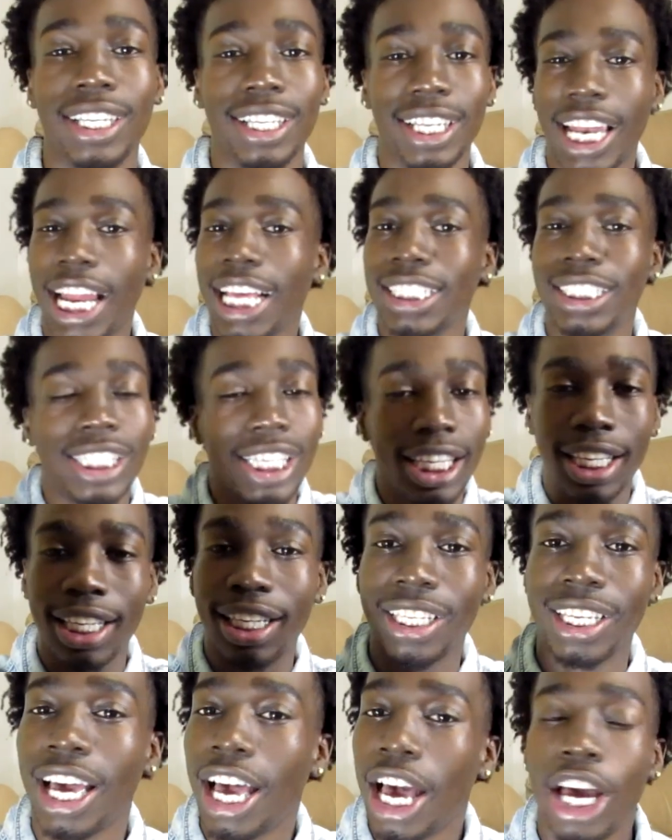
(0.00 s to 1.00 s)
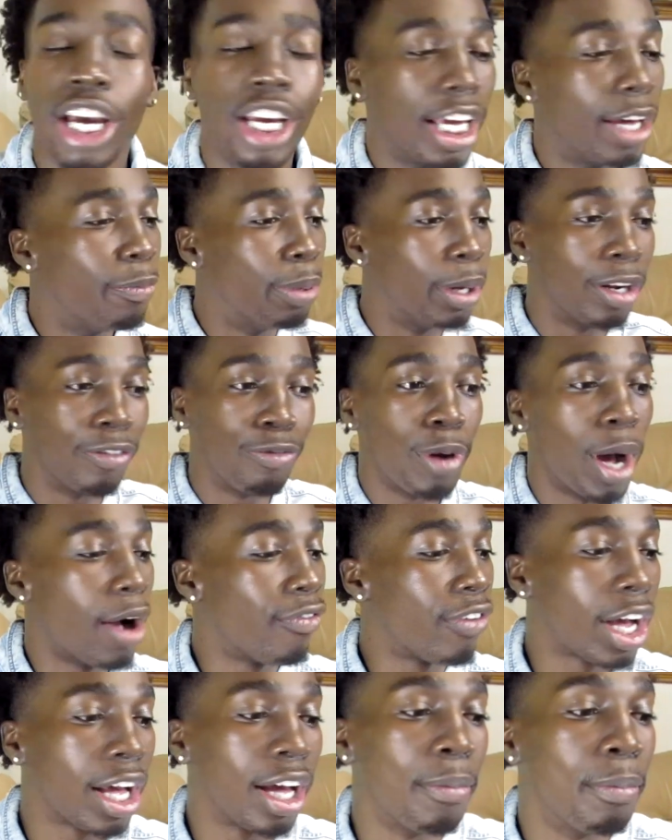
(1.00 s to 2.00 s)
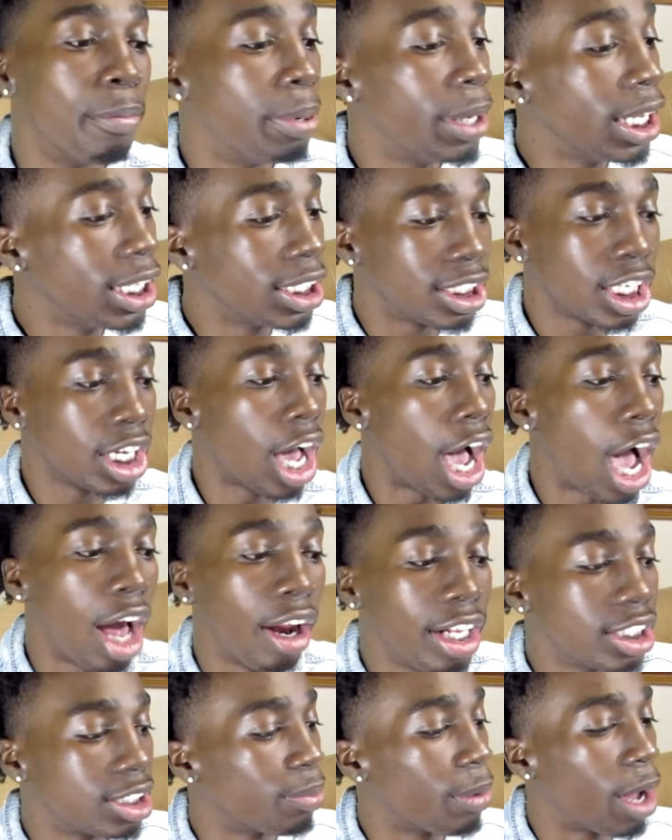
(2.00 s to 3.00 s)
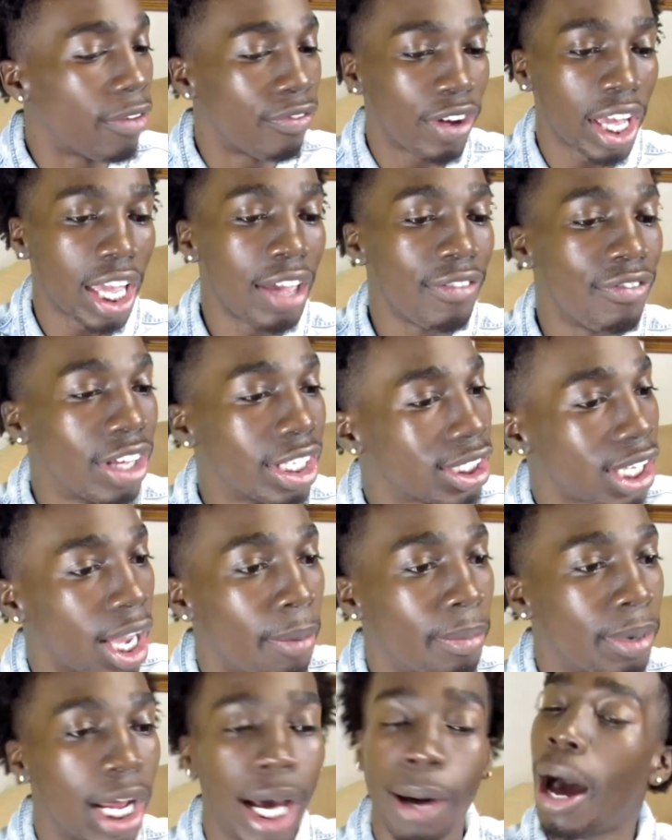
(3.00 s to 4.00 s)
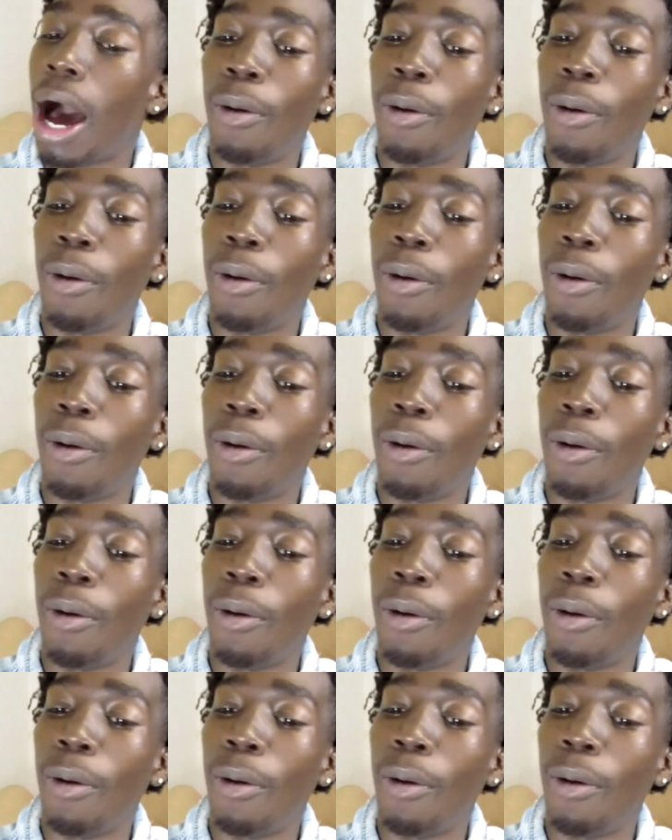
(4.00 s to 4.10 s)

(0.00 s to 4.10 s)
Let's see. Motherfucker, BET, all these motherfucking events coming up.